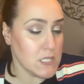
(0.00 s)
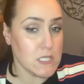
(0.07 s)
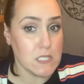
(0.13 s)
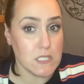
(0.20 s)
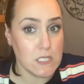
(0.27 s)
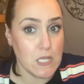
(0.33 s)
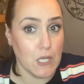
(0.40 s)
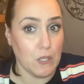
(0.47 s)

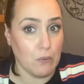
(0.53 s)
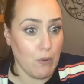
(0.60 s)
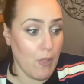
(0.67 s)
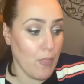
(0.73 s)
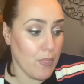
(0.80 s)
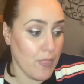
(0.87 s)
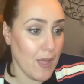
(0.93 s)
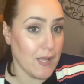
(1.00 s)
So
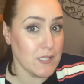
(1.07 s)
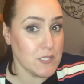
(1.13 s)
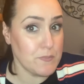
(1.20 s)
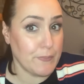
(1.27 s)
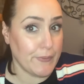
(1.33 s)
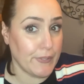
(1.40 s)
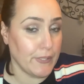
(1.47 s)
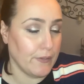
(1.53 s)
that's
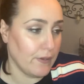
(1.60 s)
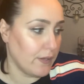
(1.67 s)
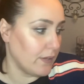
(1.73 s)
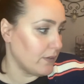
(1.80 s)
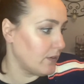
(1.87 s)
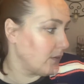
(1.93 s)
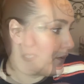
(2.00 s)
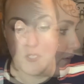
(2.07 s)
pretty good.
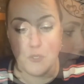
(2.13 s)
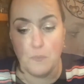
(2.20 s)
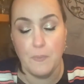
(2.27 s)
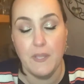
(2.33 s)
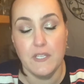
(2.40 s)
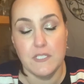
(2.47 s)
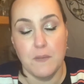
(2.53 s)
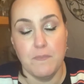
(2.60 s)
I also
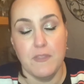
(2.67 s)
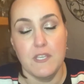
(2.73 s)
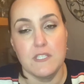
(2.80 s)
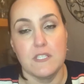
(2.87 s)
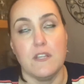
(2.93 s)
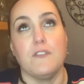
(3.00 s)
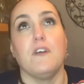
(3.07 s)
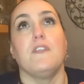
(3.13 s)
picked up these,
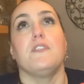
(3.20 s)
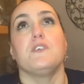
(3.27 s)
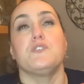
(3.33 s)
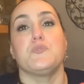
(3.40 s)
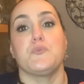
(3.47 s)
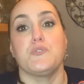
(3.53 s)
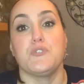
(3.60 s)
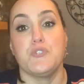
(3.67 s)
and I thought these
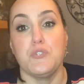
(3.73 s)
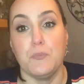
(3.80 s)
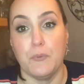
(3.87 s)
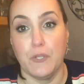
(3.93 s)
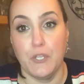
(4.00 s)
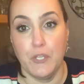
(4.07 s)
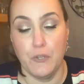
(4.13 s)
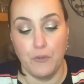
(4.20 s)
were super
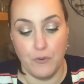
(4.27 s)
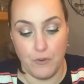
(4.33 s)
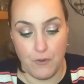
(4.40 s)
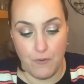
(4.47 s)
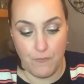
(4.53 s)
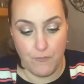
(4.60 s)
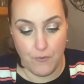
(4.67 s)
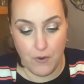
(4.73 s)
cute
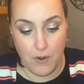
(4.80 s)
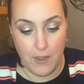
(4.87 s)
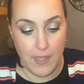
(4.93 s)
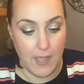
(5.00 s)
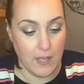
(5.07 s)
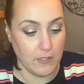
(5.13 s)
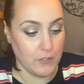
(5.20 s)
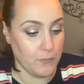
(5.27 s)
for
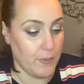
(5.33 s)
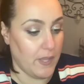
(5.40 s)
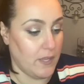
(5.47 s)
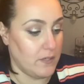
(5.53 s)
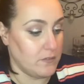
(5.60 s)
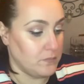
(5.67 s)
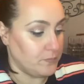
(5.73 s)
Halloween.